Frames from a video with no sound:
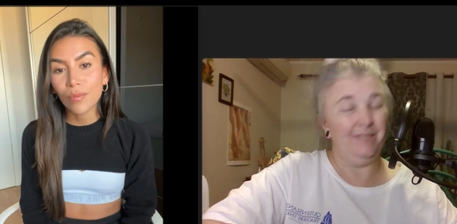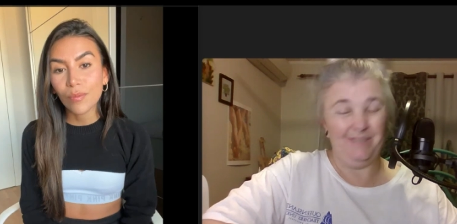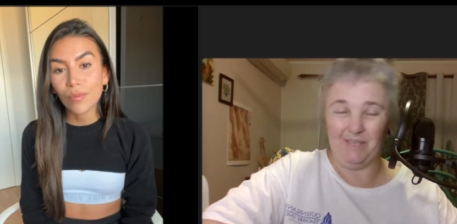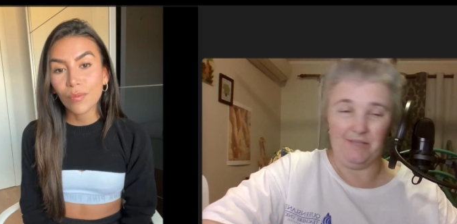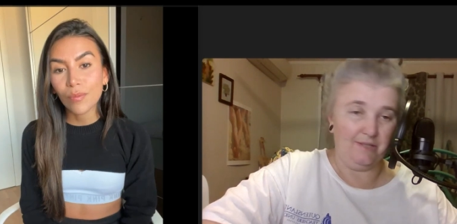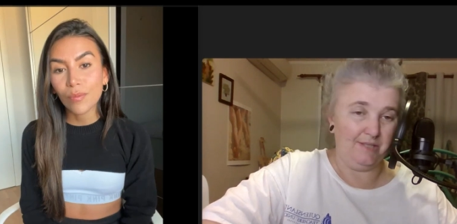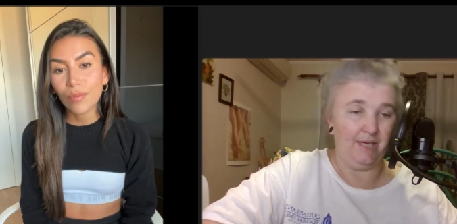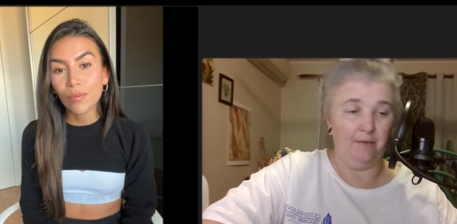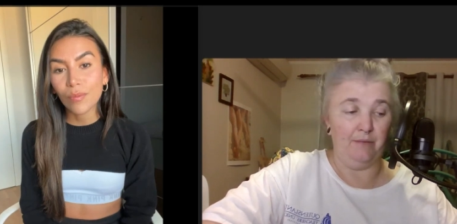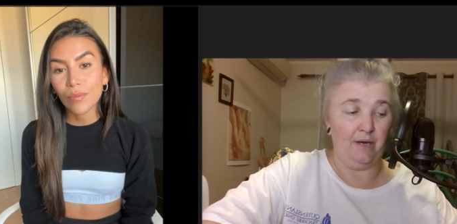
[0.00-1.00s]
Speaker 1: It
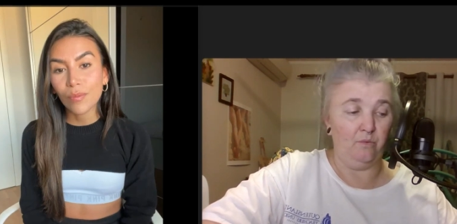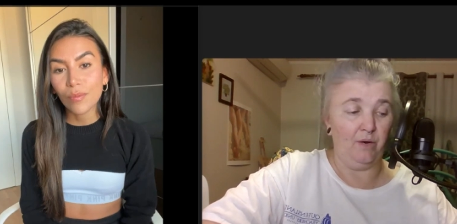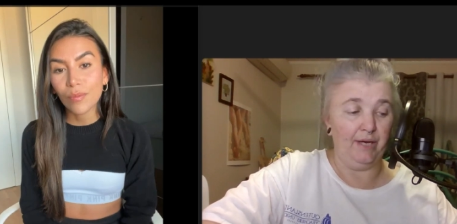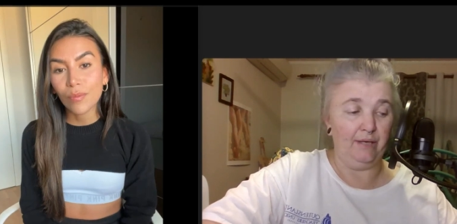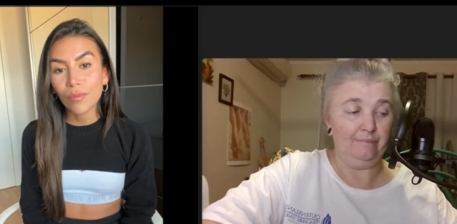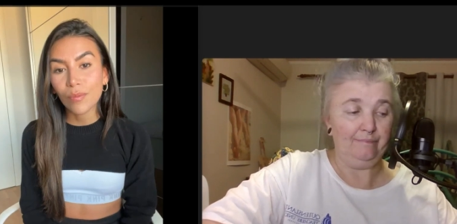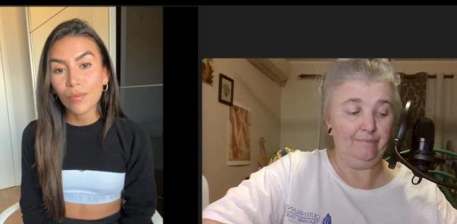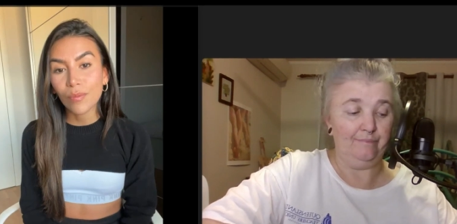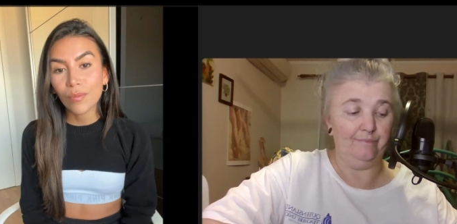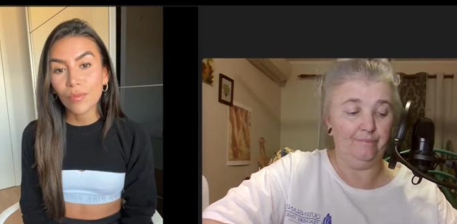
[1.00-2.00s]
doesn't seem that way
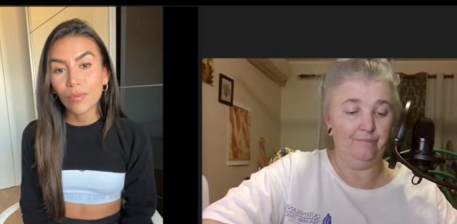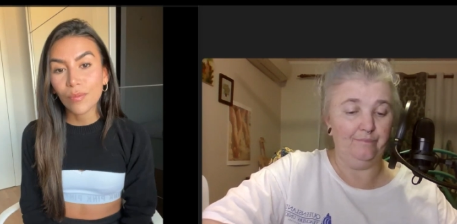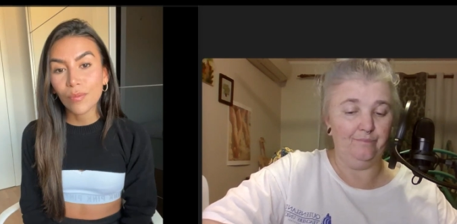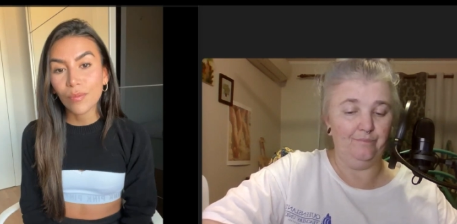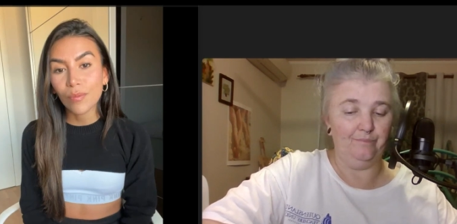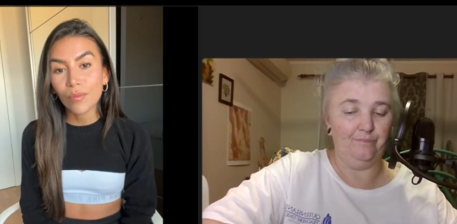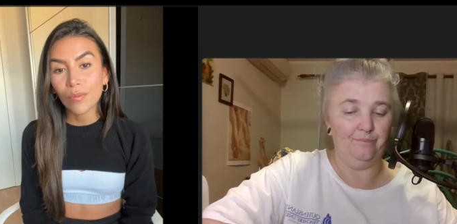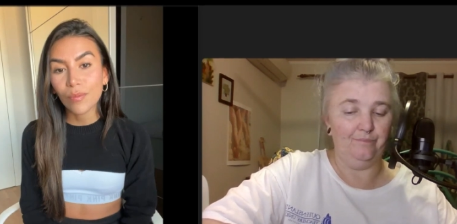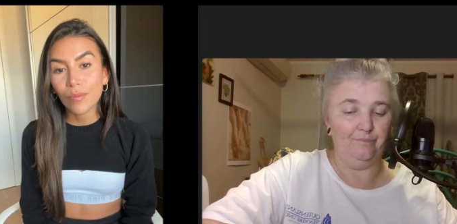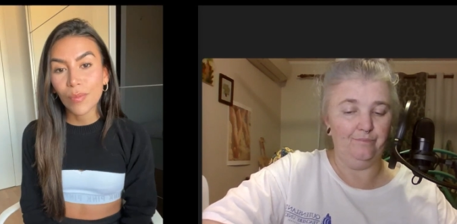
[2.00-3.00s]

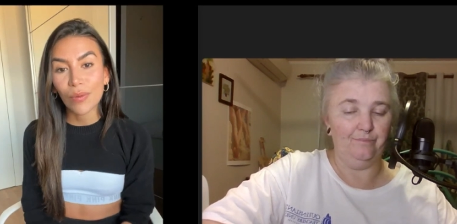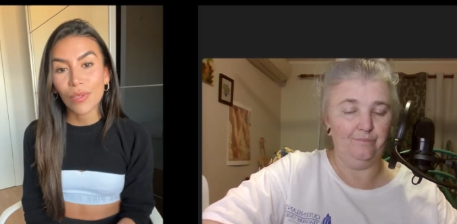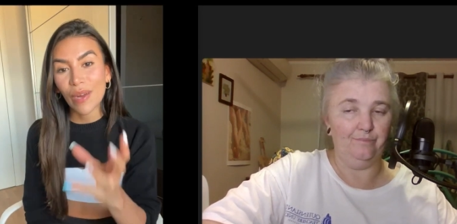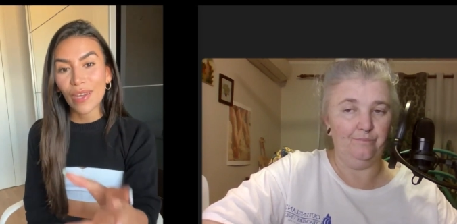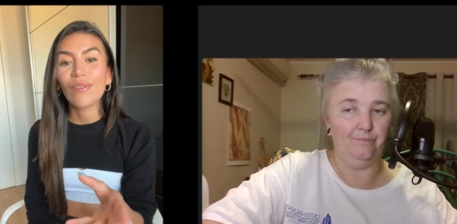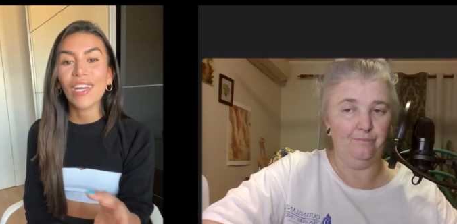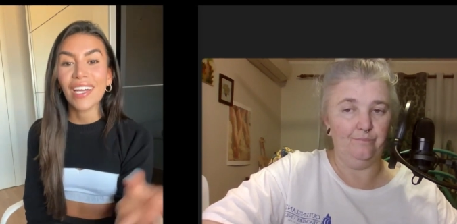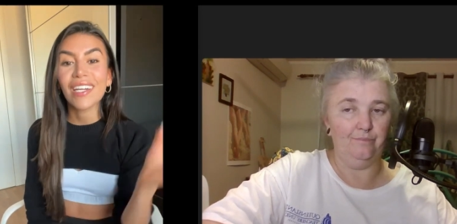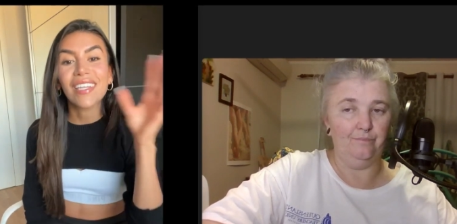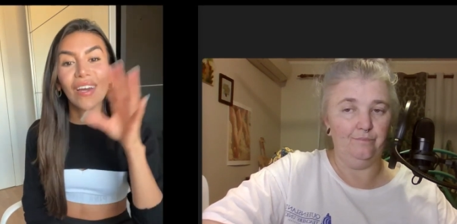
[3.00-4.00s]
Speaker 2: told me which
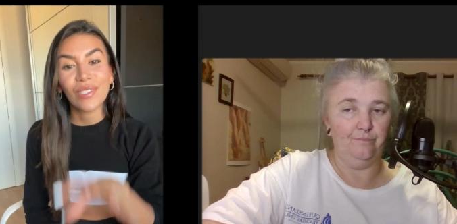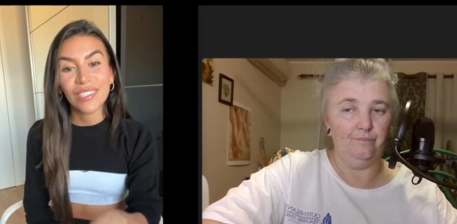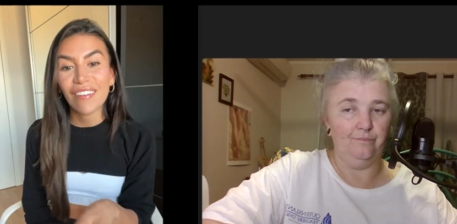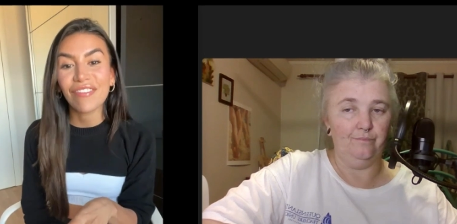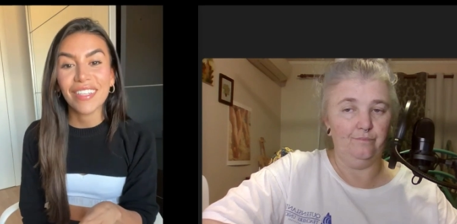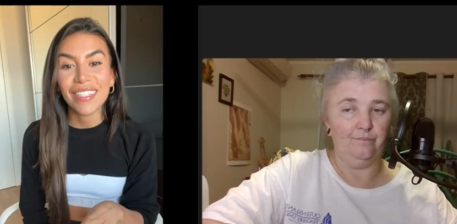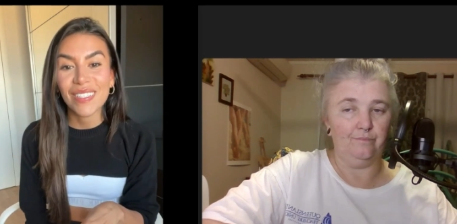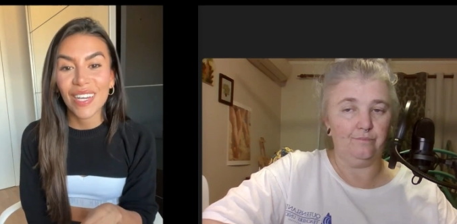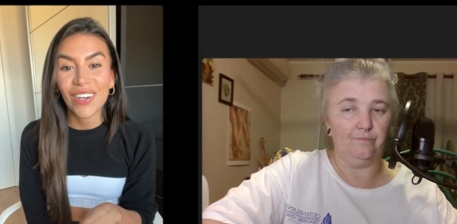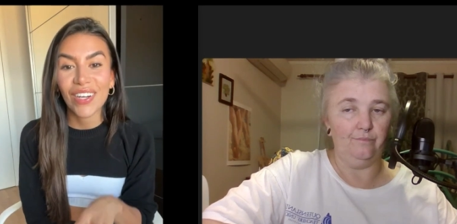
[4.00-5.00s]
by the way guys i will
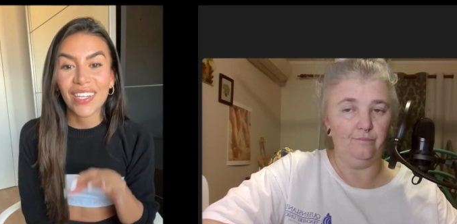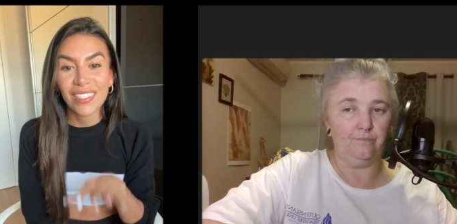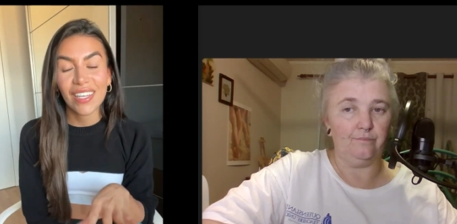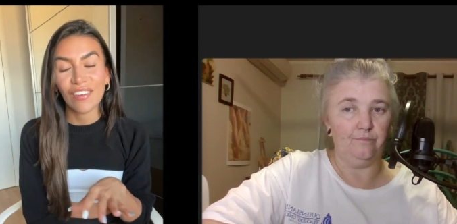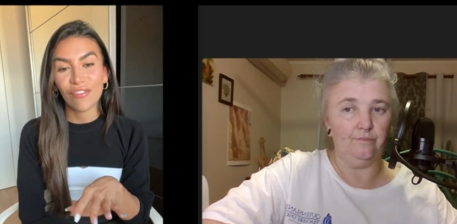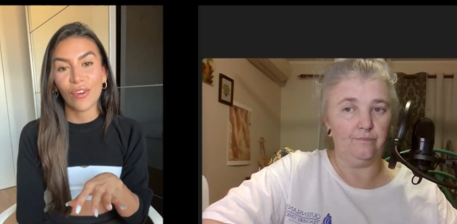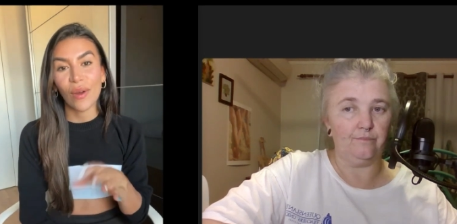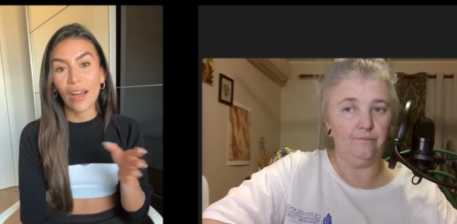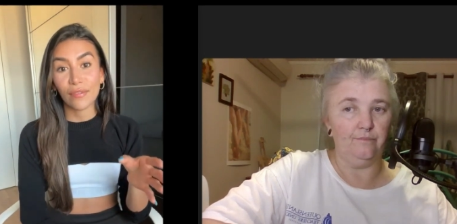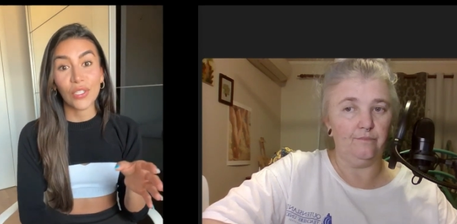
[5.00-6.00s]
definitely share his
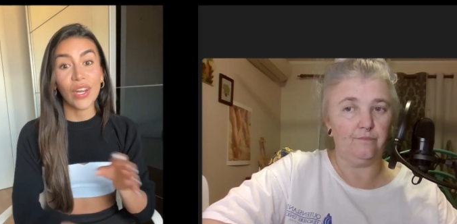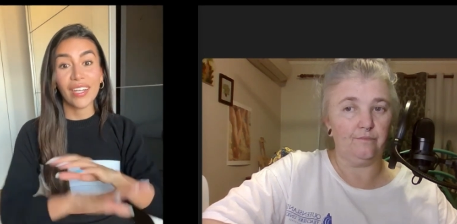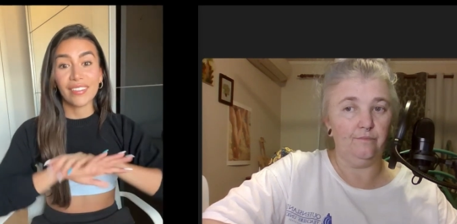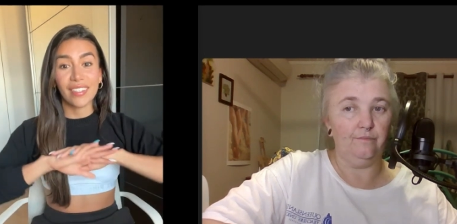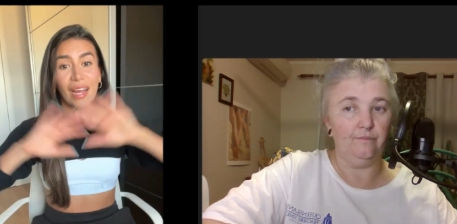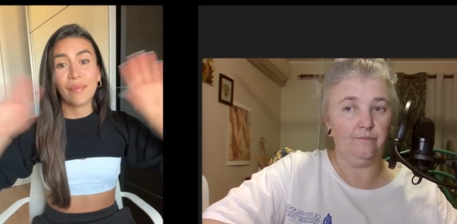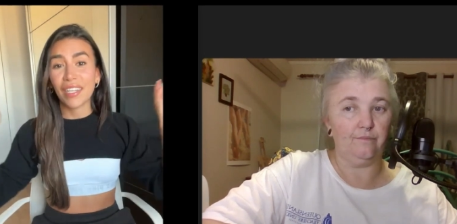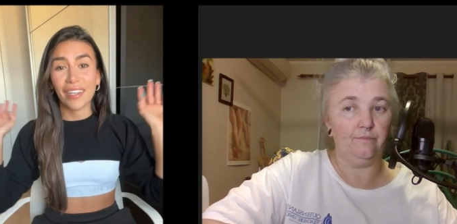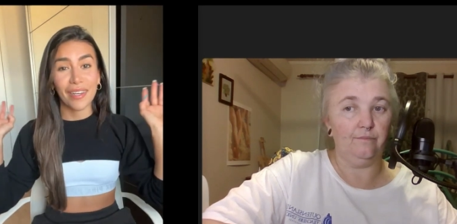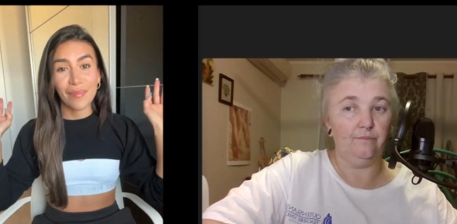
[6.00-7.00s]
info after
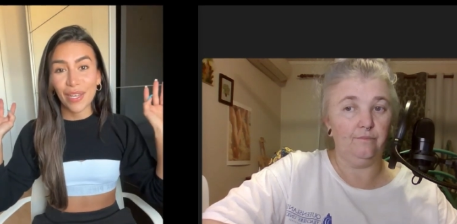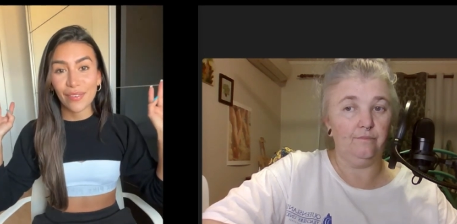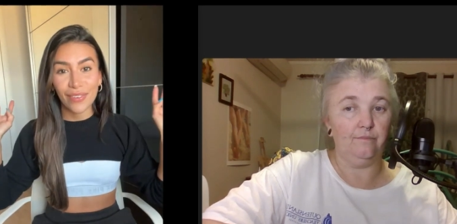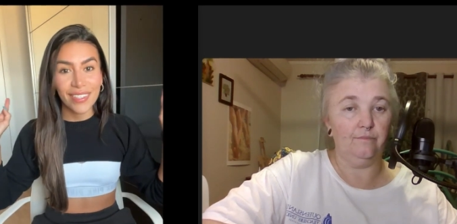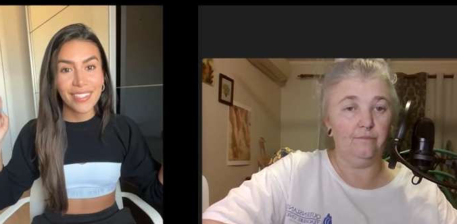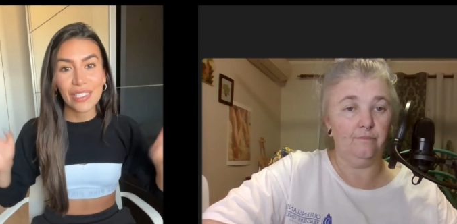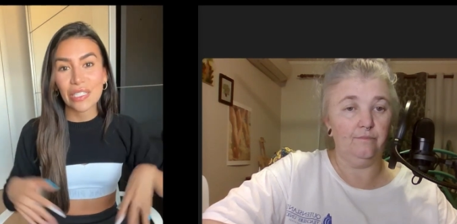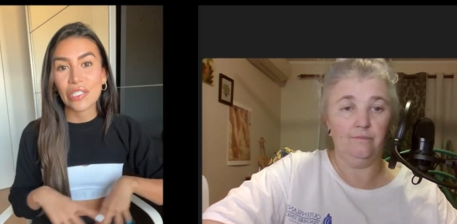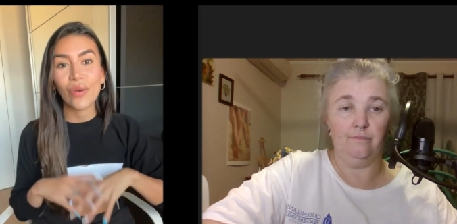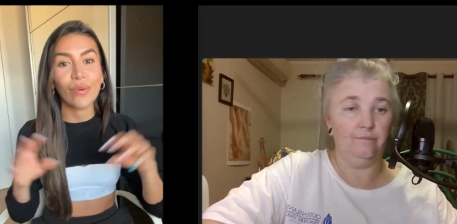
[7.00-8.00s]
and i'm not getting paid
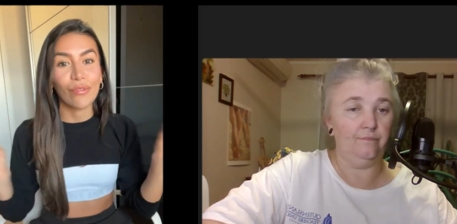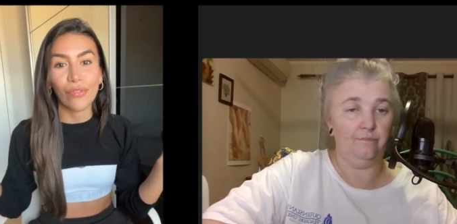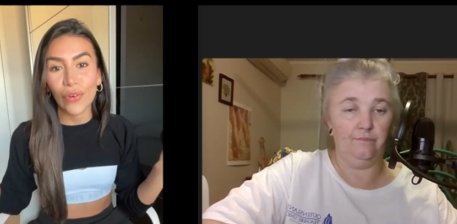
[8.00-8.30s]
for this there's no